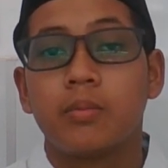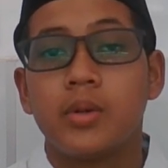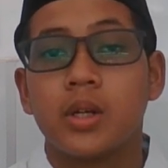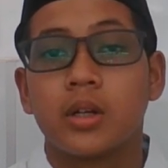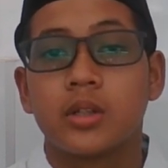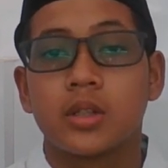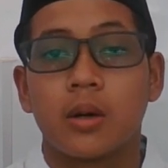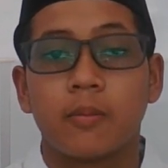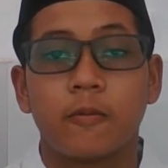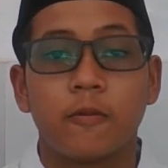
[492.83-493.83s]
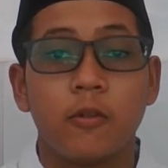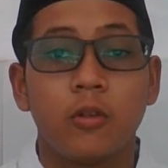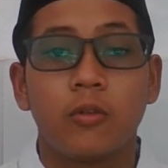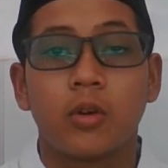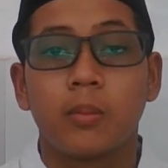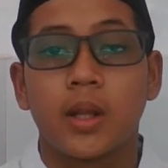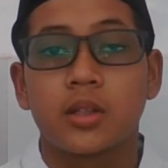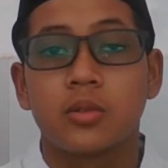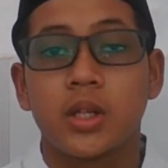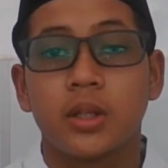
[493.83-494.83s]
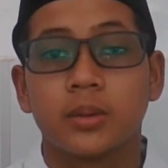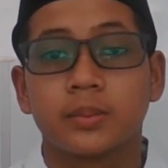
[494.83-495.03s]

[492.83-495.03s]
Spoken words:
bring her some fruit from that tree.